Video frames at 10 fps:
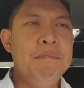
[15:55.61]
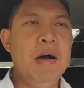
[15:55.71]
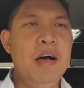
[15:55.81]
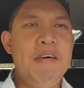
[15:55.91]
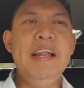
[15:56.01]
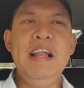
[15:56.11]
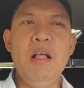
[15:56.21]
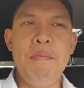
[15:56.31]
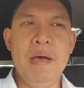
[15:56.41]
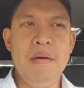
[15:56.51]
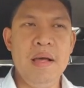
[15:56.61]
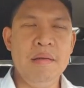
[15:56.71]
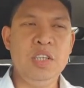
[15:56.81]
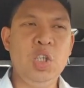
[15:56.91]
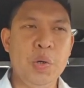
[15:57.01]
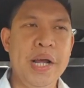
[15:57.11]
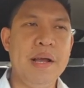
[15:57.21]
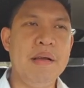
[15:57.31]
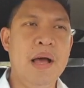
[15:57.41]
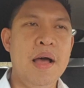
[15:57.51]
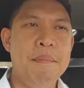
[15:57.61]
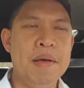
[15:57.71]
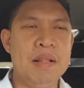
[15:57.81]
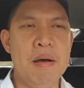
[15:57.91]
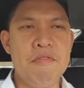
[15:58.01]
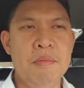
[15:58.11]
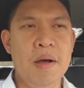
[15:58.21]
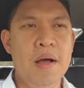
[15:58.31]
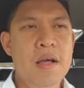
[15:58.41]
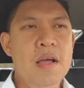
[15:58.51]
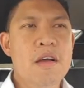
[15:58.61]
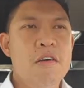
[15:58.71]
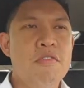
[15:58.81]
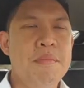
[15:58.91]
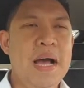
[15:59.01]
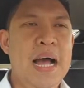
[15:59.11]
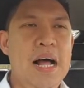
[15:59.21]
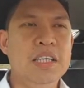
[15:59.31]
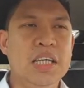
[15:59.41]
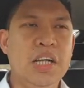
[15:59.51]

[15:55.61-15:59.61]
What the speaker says: But I've had a little bit to drink. Picked them up from a house.